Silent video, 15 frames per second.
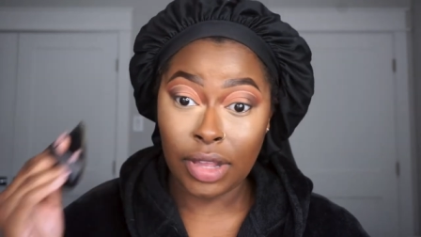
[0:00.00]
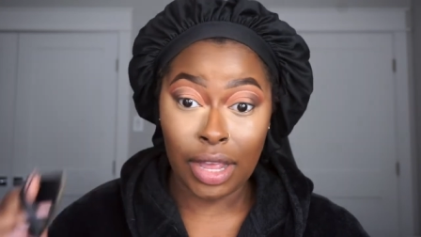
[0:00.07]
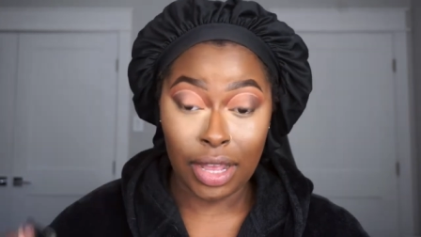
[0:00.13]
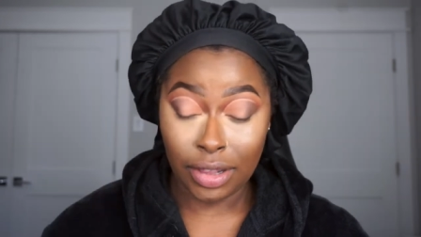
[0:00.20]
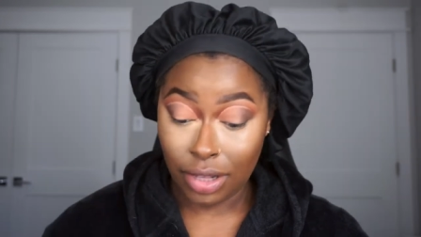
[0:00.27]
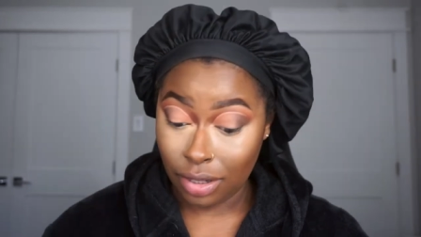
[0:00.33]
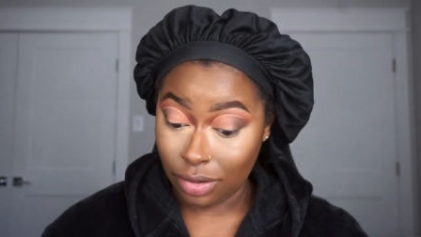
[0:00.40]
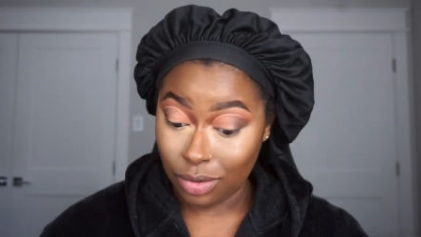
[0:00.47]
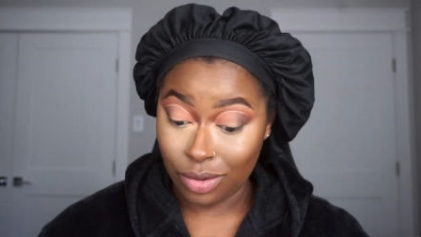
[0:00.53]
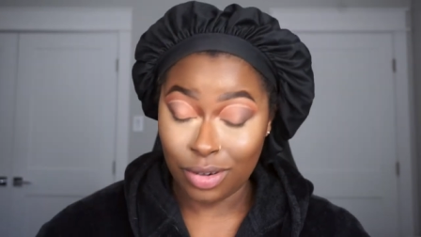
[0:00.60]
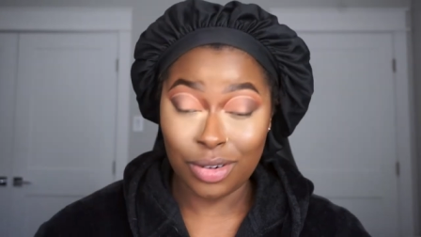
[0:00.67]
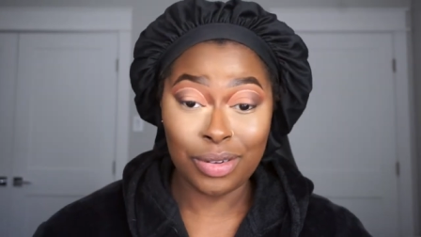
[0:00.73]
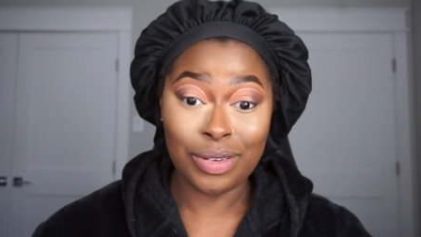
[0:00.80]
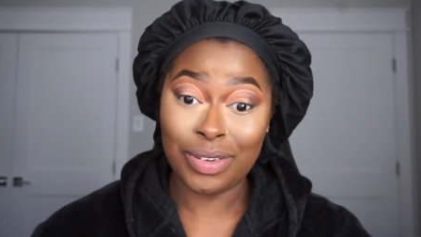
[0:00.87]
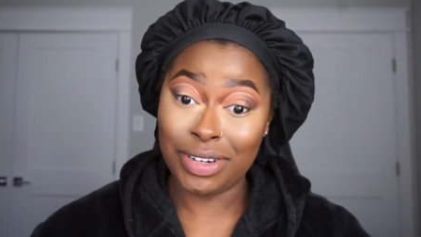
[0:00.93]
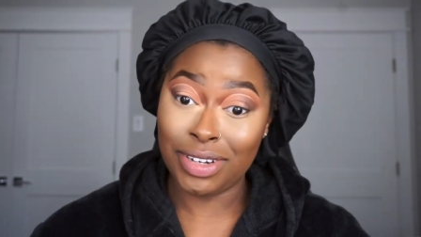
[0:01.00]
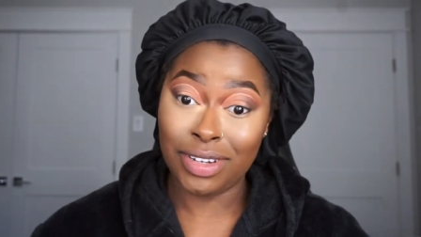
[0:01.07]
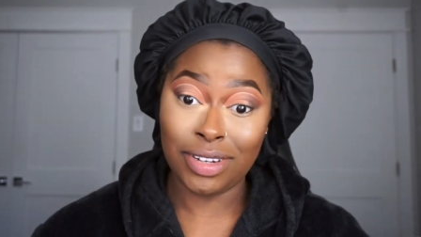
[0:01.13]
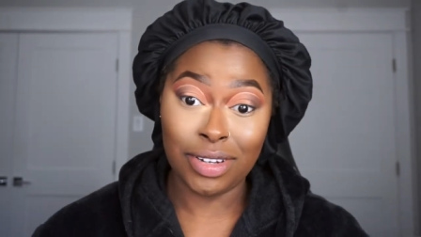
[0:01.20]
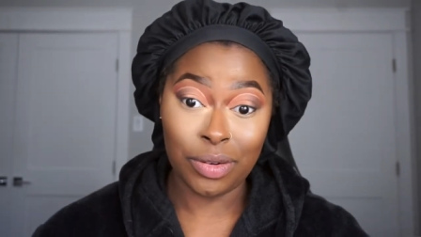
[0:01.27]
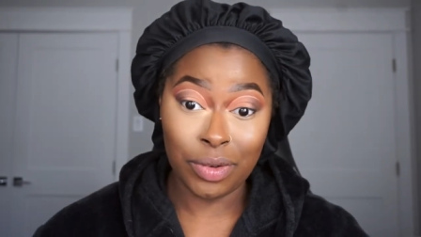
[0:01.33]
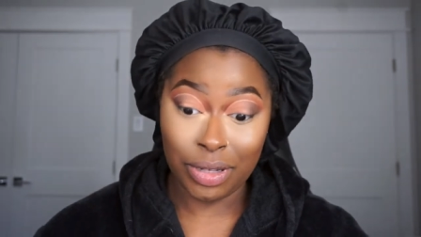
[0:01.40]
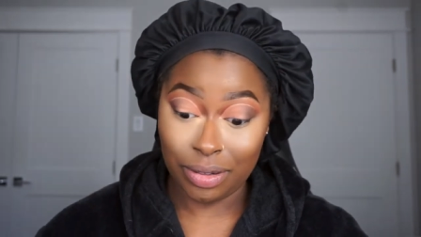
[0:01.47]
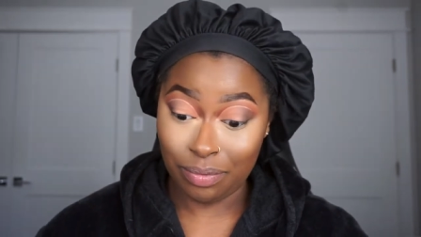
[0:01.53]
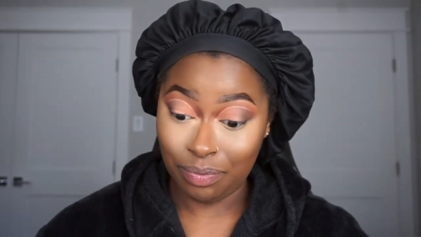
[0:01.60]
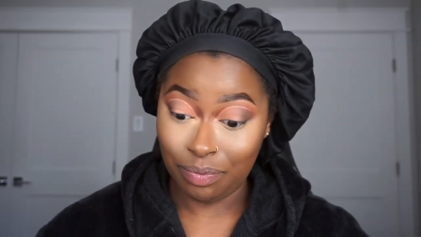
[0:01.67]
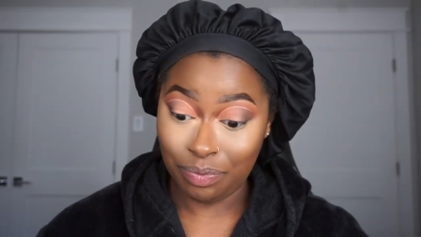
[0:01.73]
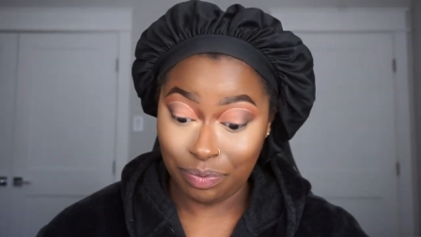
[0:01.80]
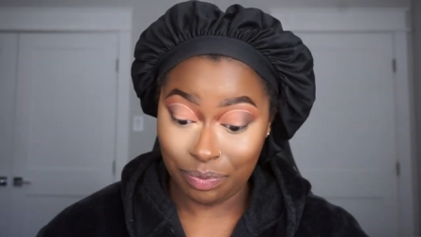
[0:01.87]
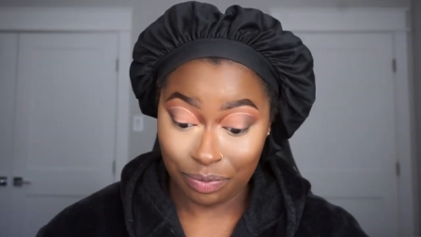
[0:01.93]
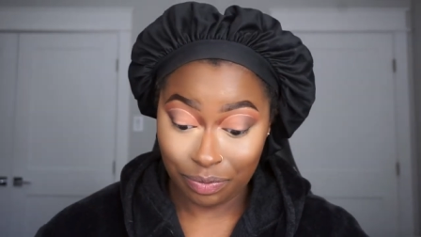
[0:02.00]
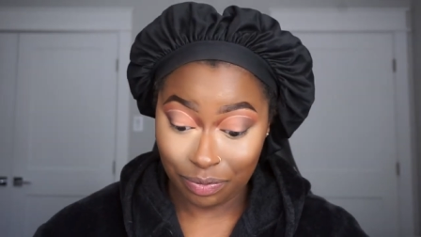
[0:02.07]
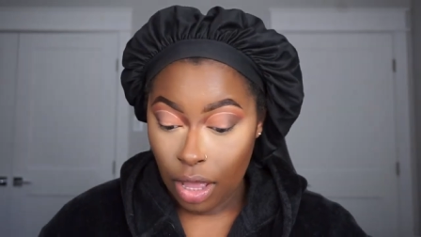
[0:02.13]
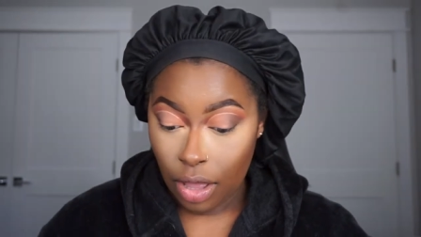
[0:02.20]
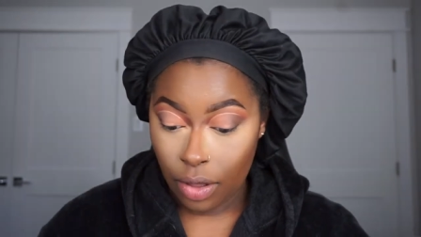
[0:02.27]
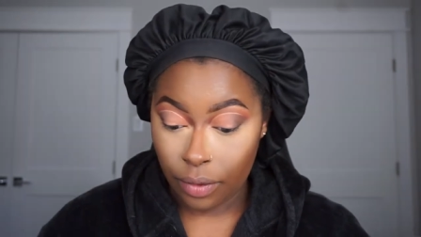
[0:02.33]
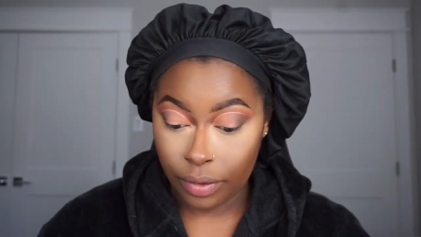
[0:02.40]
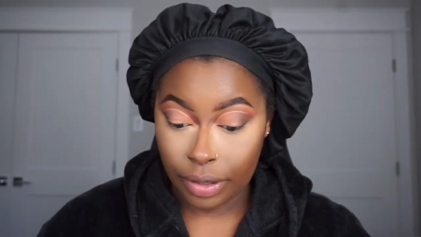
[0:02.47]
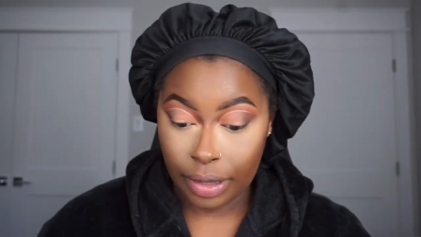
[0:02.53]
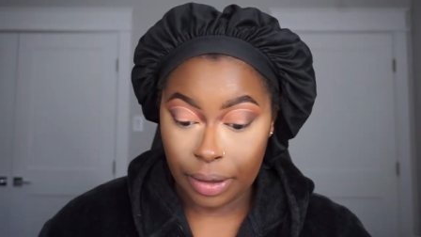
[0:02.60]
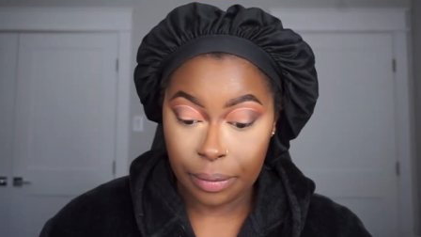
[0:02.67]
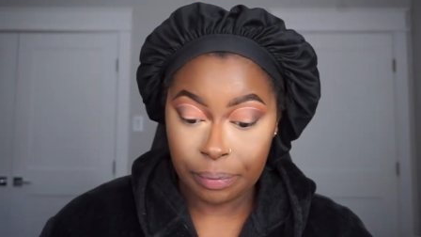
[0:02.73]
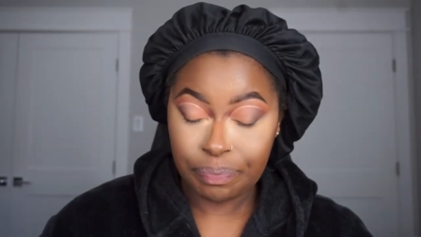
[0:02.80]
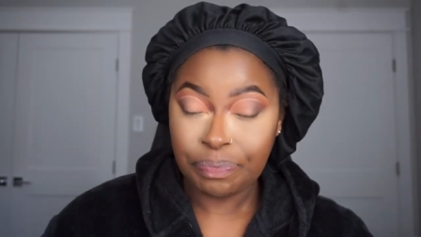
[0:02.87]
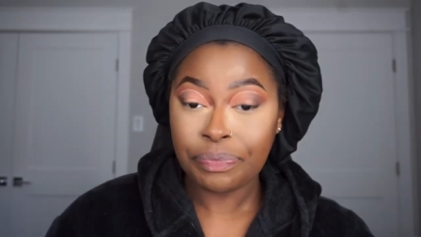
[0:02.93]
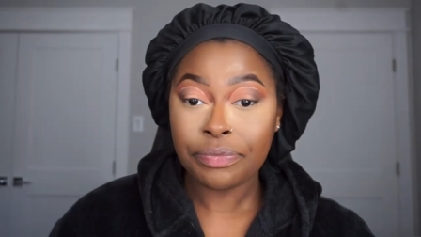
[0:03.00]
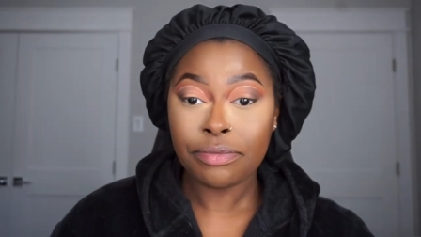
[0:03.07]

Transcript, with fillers: i think laura knows what she's doing okay